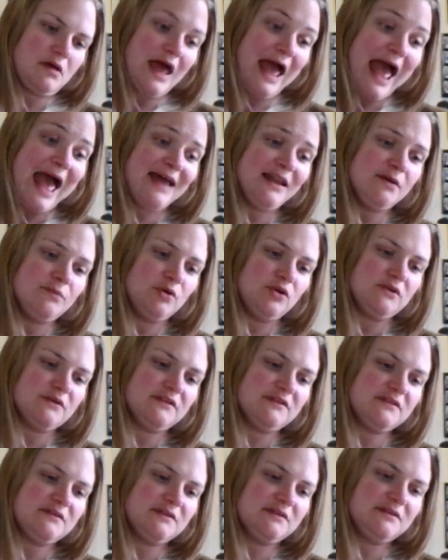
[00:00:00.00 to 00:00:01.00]

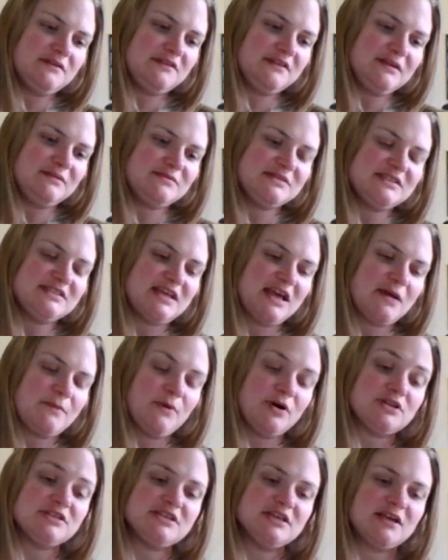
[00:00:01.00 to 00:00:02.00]
Animals seem to take
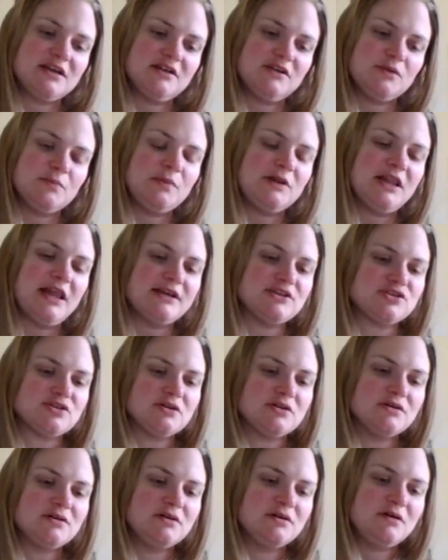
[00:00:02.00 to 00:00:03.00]
particular
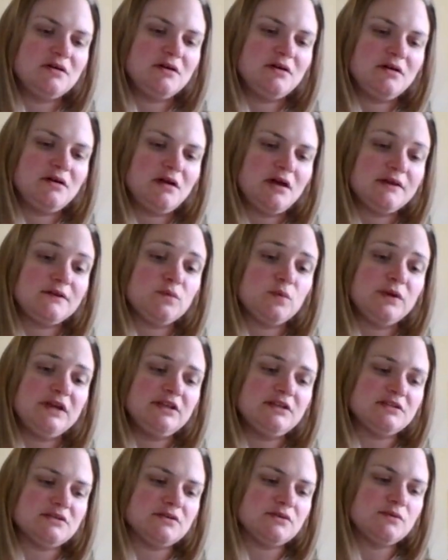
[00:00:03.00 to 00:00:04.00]
pleasure, as we
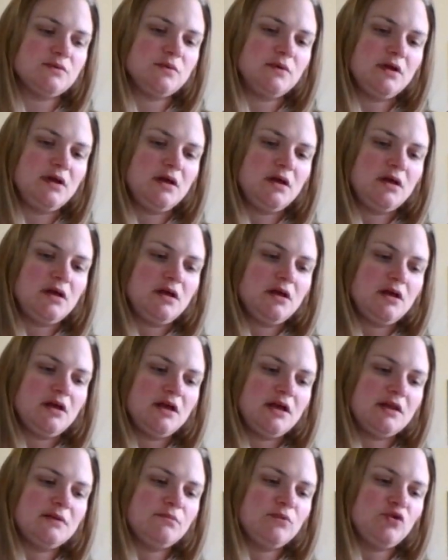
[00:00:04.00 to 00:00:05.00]
do,
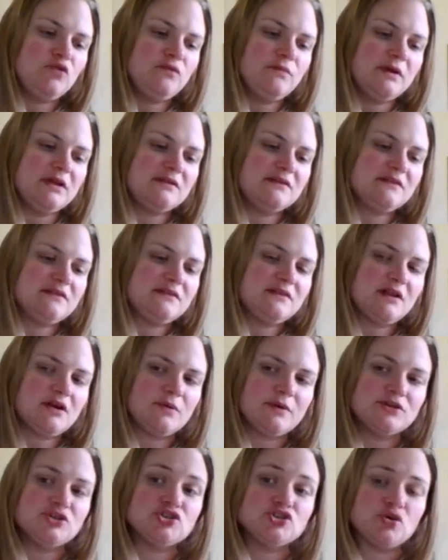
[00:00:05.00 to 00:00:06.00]
in movements that are
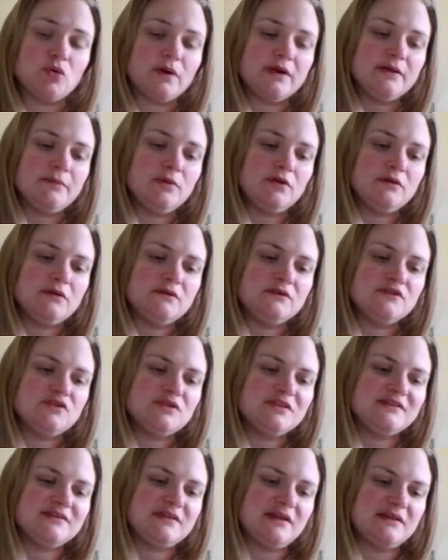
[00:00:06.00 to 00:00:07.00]
enjoyable to
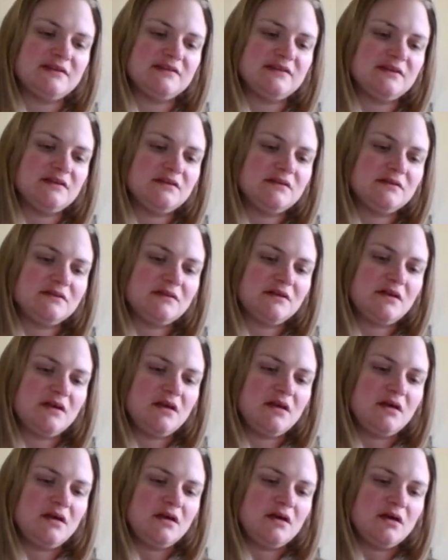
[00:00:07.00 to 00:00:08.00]
the senses.
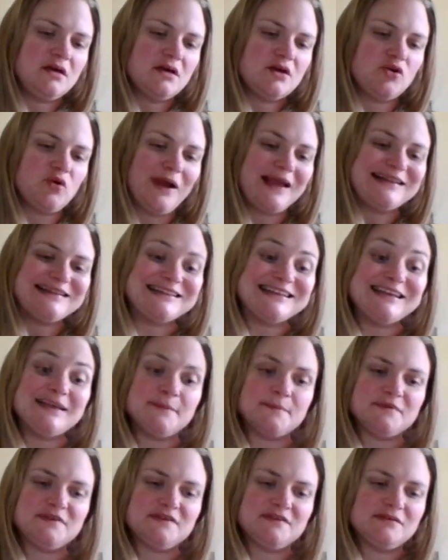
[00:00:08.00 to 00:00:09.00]
Great
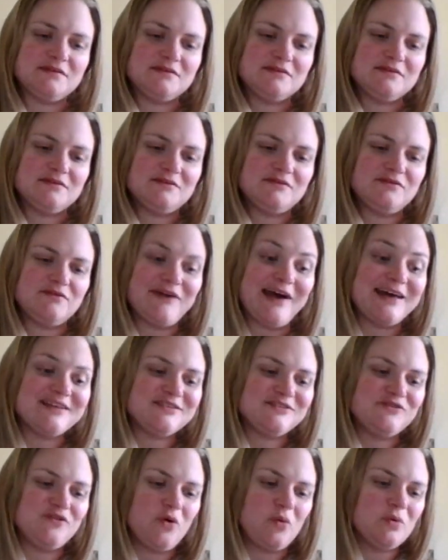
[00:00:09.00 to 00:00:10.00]
leaps,
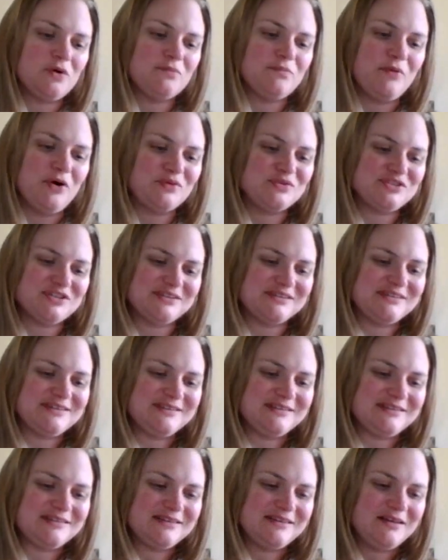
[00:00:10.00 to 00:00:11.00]
fast forward
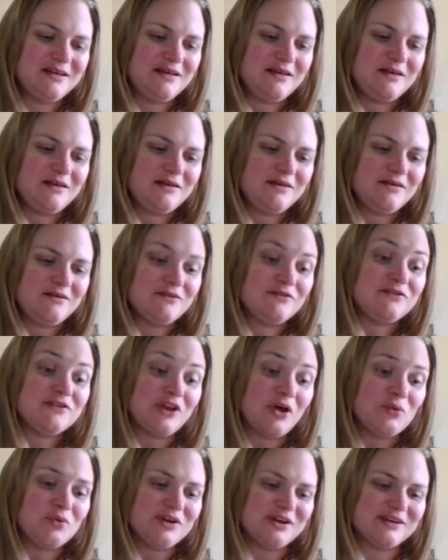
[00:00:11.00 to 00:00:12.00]
motions,
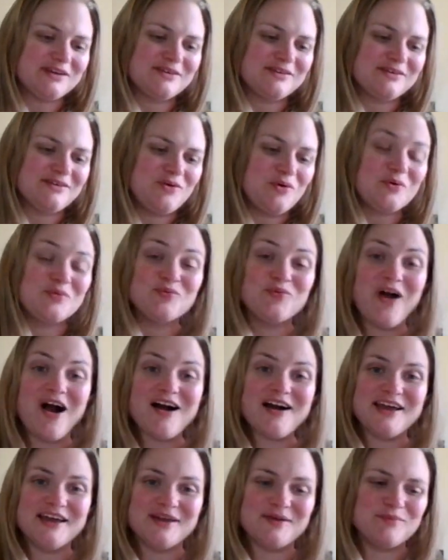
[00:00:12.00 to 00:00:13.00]
floating or
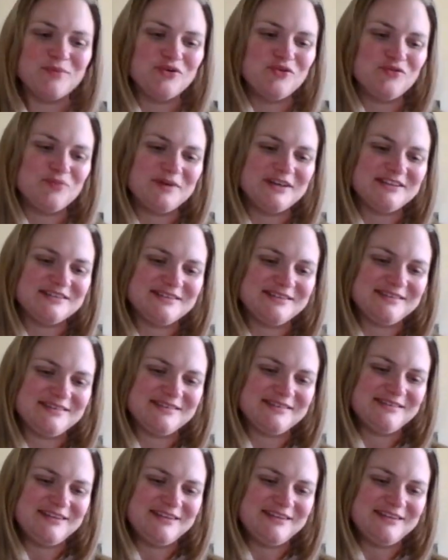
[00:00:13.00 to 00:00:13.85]
rocking movements,